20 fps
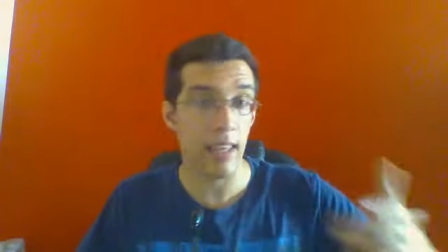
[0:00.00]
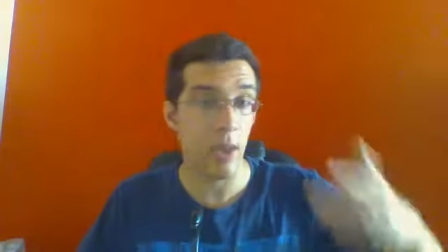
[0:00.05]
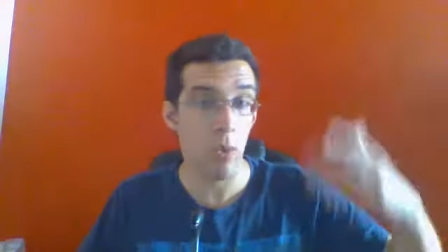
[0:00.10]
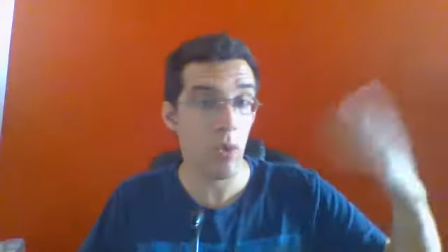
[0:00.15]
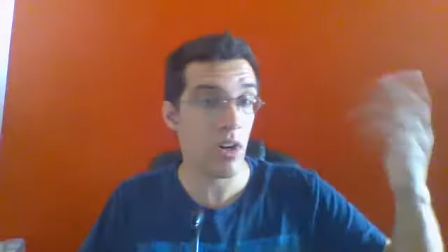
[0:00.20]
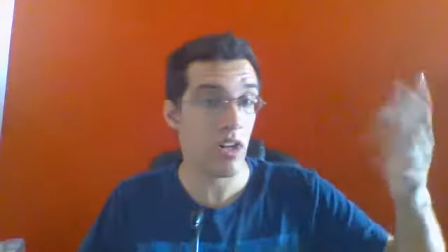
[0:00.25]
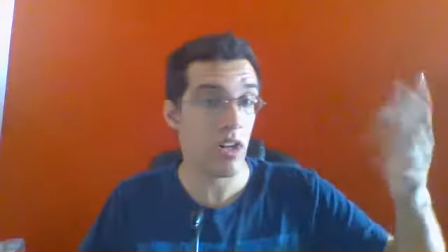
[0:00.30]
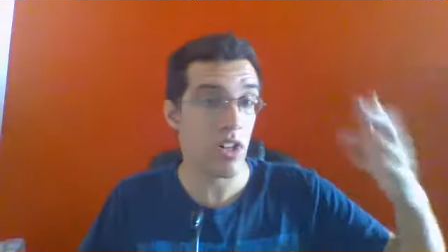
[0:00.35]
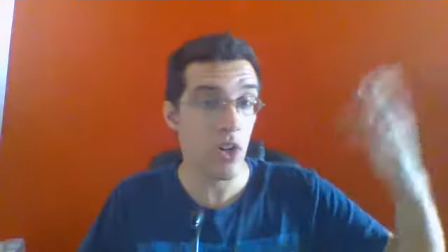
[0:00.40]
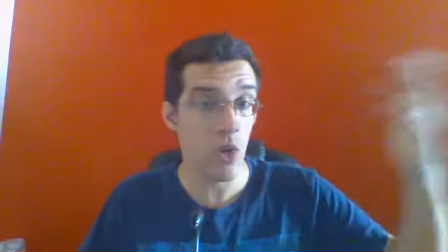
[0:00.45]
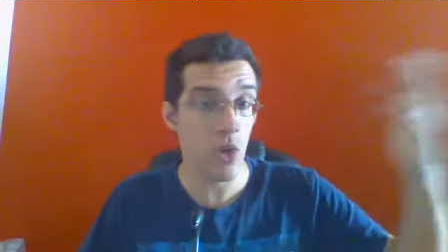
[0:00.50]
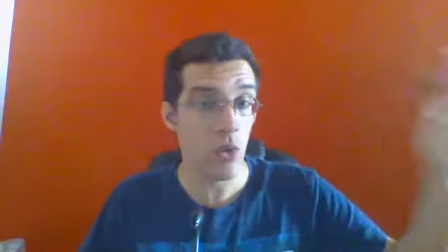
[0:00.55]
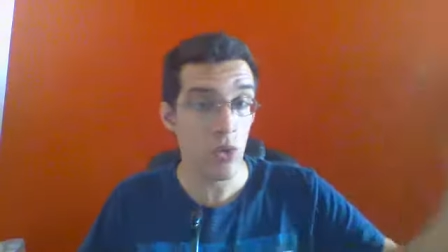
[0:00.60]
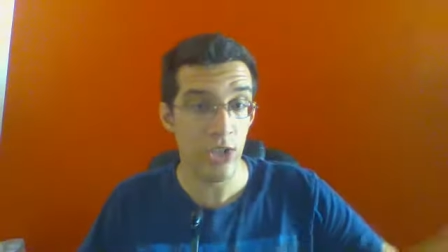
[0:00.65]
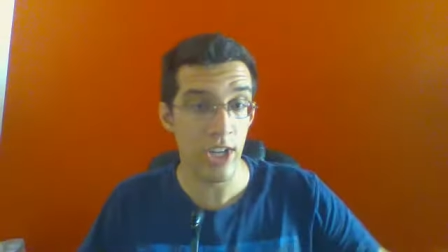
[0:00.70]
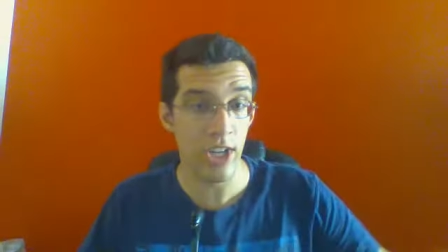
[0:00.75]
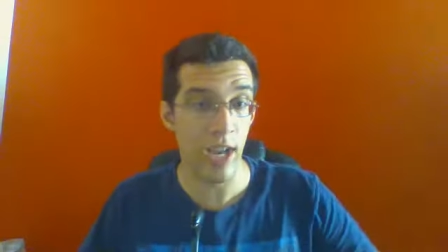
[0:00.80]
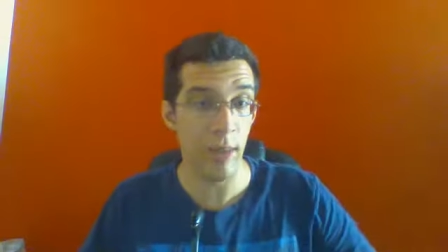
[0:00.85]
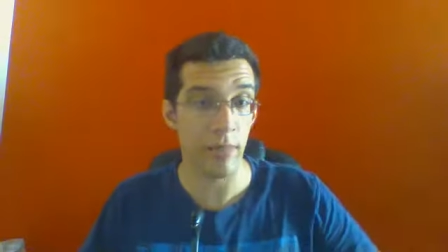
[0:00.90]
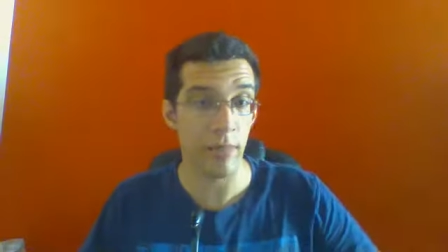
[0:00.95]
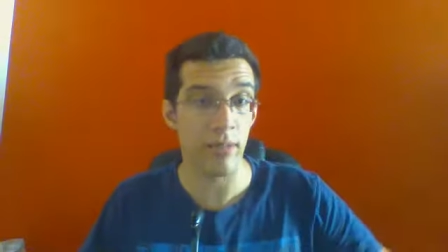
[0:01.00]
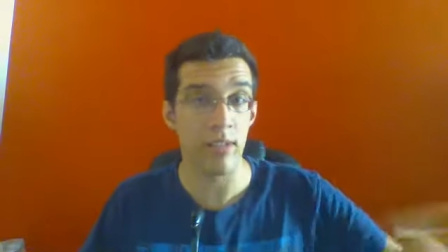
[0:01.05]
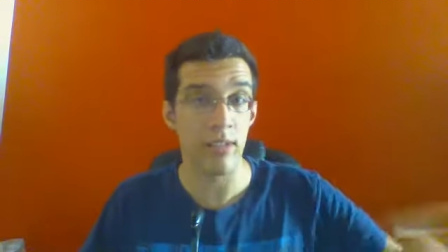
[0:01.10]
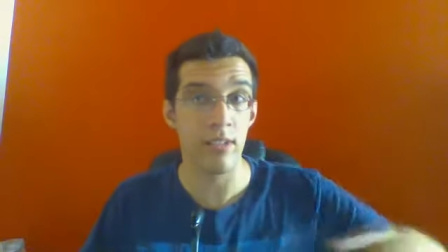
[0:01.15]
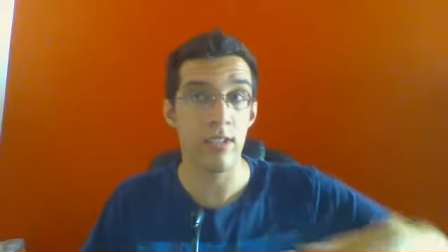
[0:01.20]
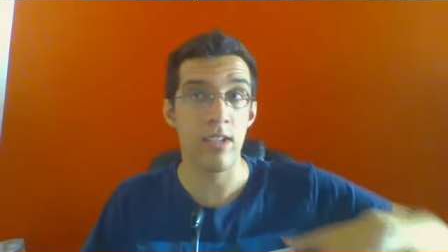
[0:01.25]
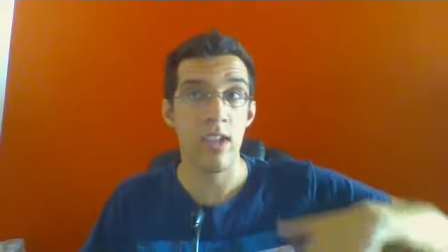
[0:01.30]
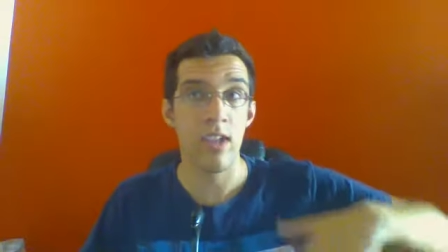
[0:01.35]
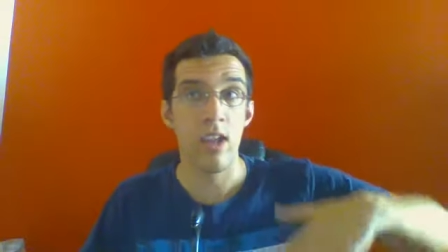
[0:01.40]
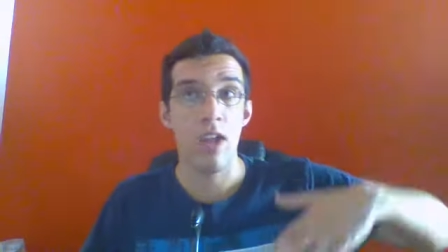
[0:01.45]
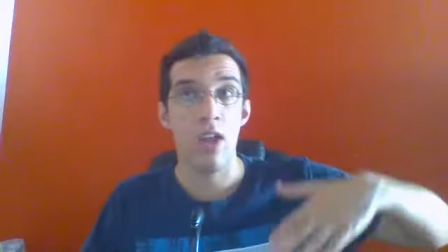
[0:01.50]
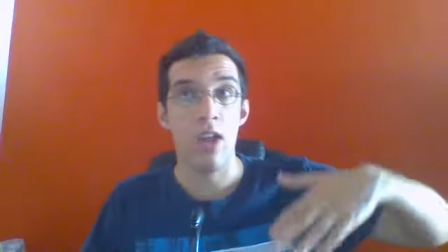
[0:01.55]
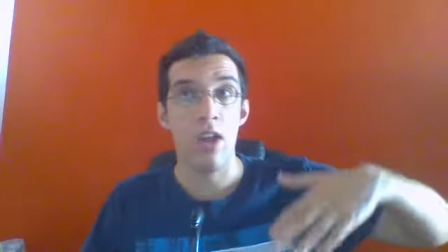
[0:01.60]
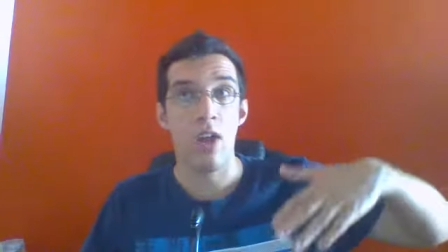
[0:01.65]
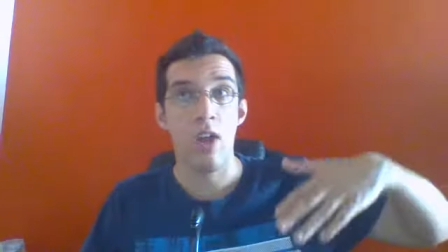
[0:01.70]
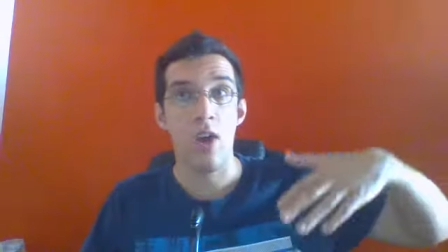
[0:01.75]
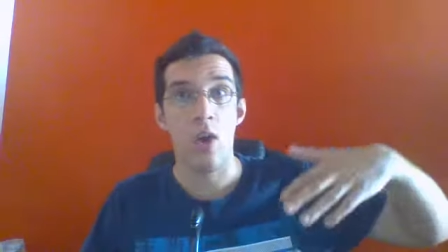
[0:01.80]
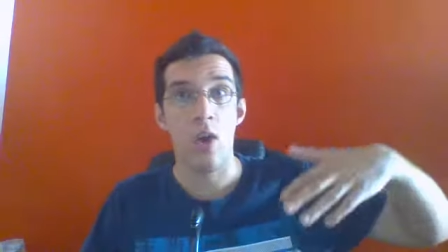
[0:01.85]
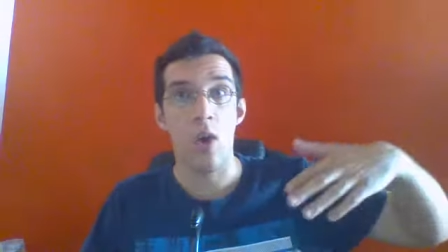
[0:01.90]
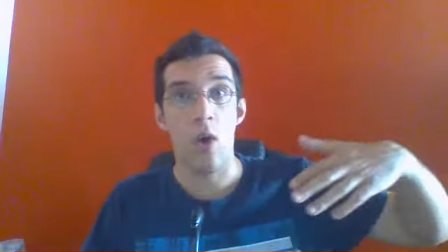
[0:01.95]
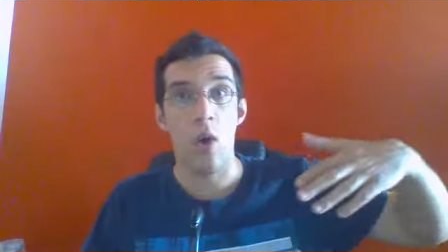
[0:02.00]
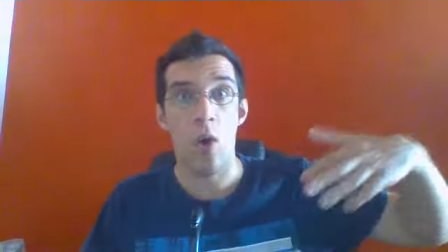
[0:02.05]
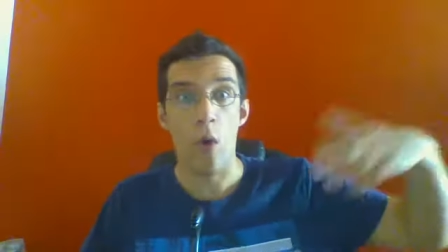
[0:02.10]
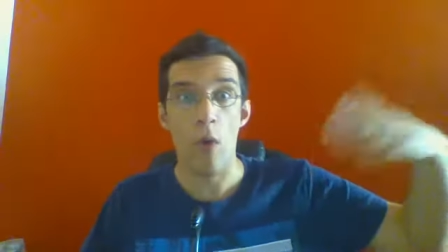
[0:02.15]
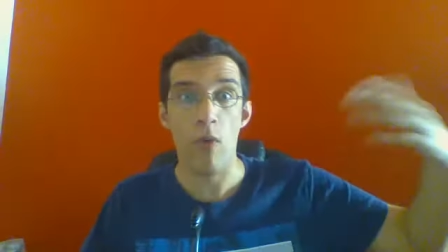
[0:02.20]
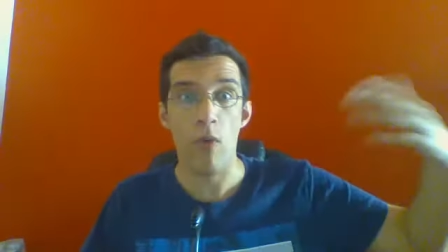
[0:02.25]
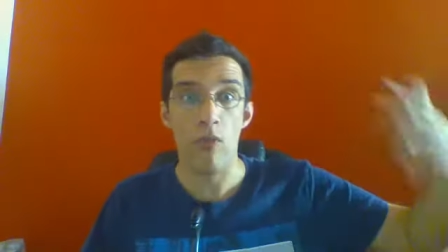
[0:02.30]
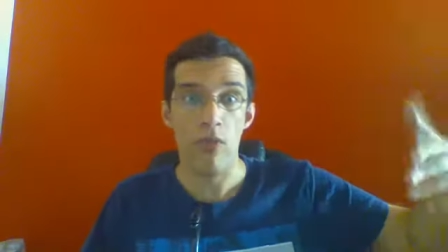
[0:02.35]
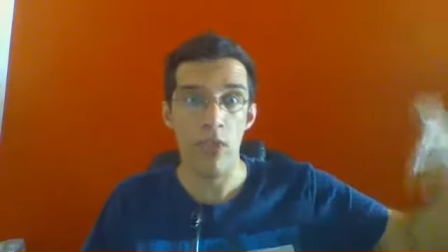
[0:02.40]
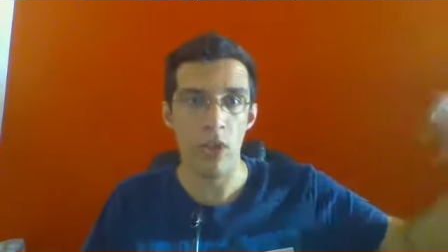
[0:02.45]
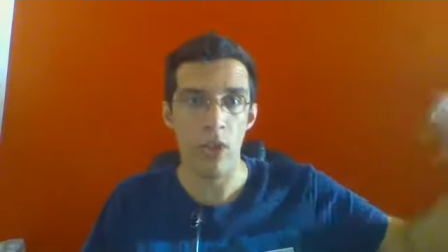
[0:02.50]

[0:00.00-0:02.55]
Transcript: There were no chapters of